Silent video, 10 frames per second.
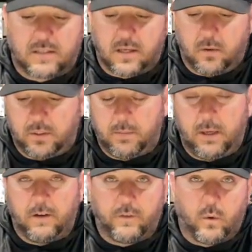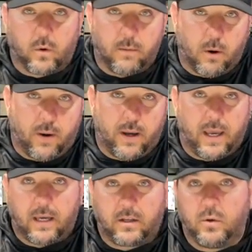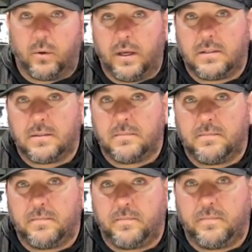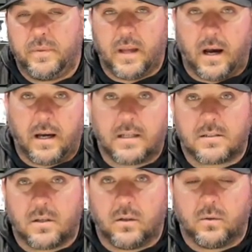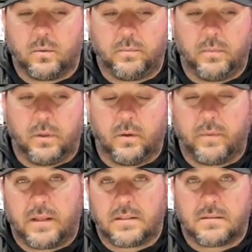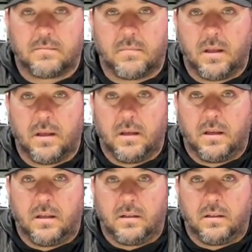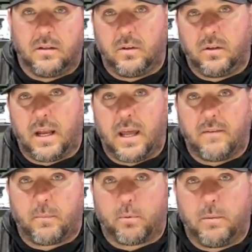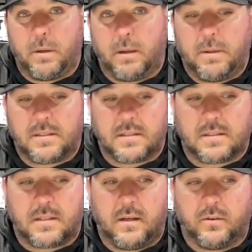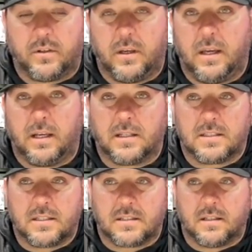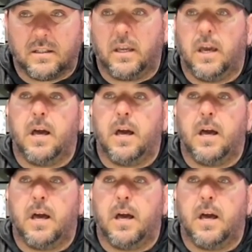going to be a 4 MOA accurate dot. So that's you got to have a pretty big piece of steel to hit it consistently.